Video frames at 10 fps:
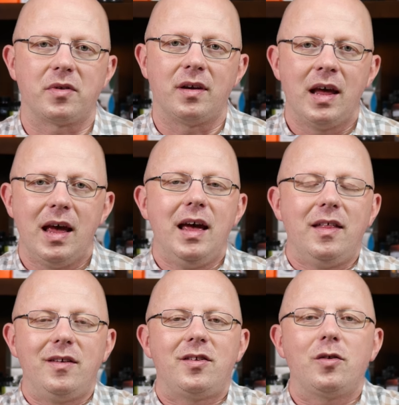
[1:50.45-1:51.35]
And
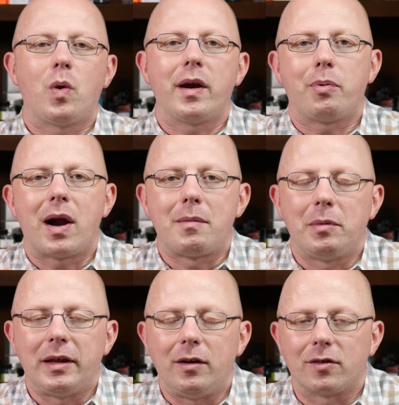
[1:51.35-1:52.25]
this is what it
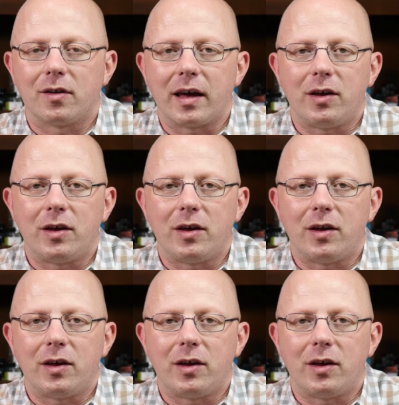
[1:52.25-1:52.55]
probably looks like.